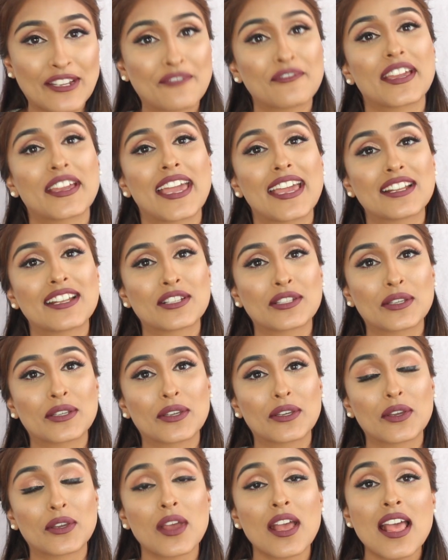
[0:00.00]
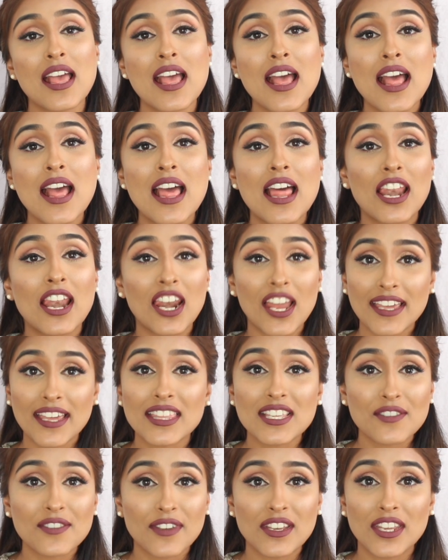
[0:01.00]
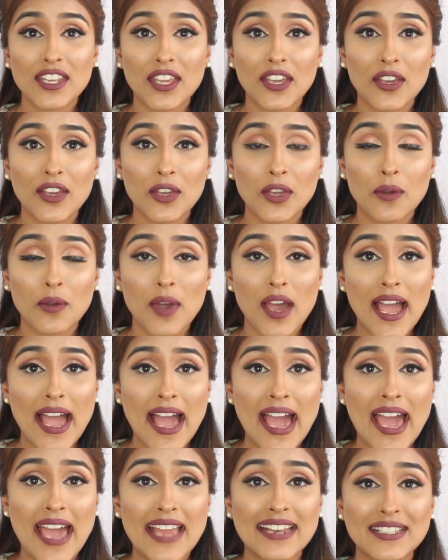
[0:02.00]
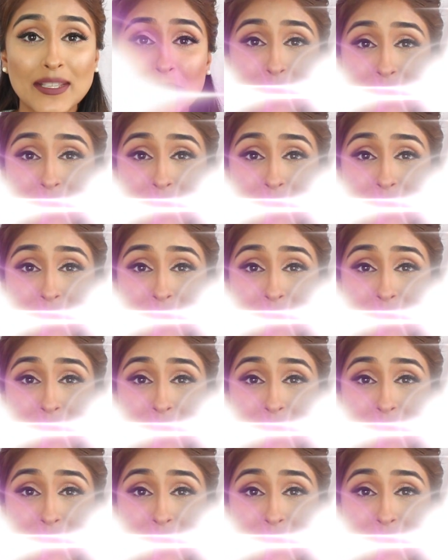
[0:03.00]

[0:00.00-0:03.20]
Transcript: don't forget to like this video and